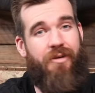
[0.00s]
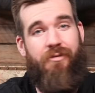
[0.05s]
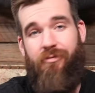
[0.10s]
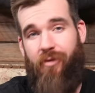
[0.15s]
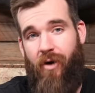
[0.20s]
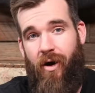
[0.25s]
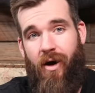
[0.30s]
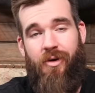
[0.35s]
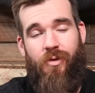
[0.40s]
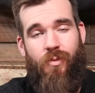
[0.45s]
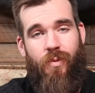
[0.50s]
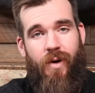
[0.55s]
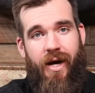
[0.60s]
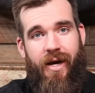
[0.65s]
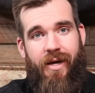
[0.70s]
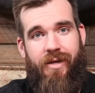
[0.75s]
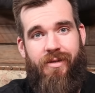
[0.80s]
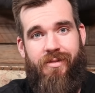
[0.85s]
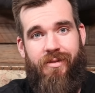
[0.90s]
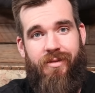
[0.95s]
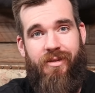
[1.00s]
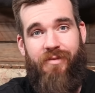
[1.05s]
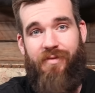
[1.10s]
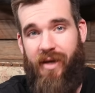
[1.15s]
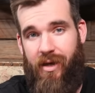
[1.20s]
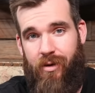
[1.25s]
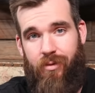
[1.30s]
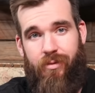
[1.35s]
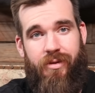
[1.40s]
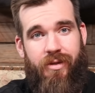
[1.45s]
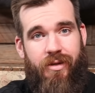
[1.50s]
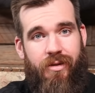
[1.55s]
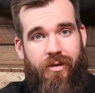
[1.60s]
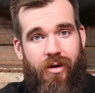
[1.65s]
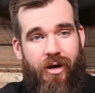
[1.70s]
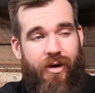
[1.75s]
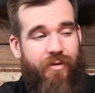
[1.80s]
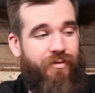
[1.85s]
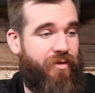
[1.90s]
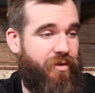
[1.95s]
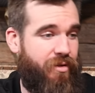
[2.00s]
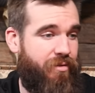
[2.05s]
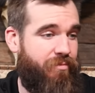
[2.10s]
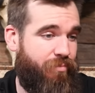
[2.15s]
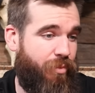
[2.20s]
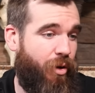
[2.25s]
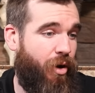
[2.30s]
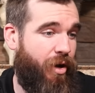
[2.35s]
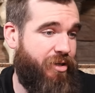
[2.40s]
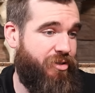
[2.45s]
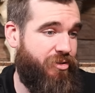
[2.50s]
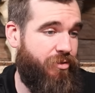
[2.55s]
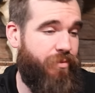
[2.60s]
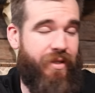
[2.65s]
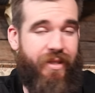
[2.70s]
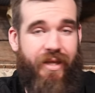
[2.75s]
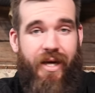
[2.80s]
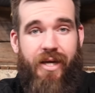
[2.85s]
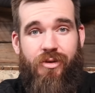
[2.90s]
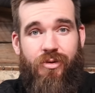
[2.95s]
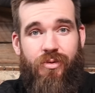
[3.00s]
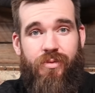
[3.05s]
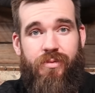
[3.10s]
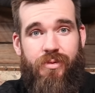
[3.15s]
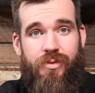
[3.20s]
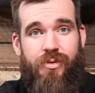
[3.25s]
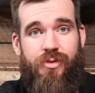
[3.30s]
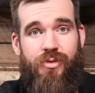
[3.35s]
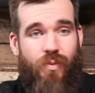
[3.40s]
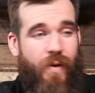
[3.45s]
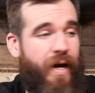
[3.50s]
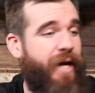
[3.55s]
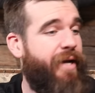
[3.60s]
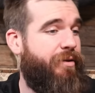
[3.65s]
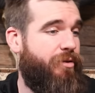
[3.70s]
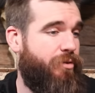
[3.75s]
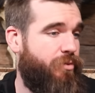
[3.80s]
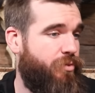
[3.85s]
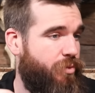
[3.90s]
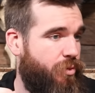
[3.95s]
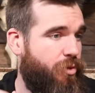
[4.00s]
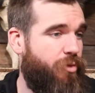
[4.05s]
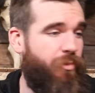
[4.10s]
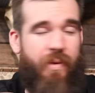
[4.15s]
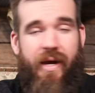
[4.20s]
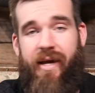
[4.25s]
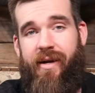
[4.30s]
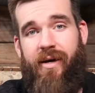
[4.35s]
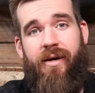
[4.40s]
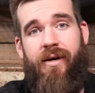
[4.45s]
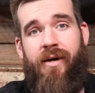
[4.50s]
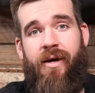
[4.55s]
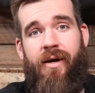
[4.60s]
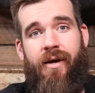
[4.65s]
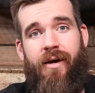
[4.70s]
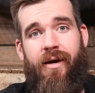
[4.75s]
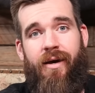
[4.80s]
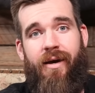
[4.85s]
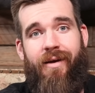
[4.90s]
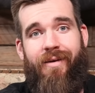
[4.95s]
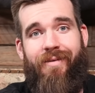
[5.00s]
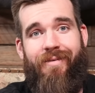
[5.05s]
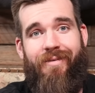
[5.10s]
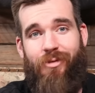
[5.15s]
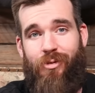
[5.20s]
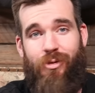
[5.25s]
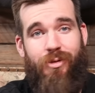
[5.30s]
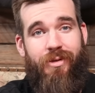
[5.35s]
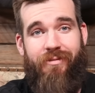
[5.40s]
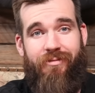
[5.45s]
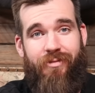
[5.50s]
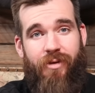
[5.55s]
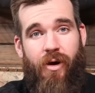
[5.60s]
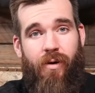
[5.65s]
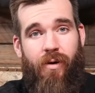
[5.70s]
need to find a way to live a healthier life, and by doing that, you'll lose weight, you'll look better, and you'll live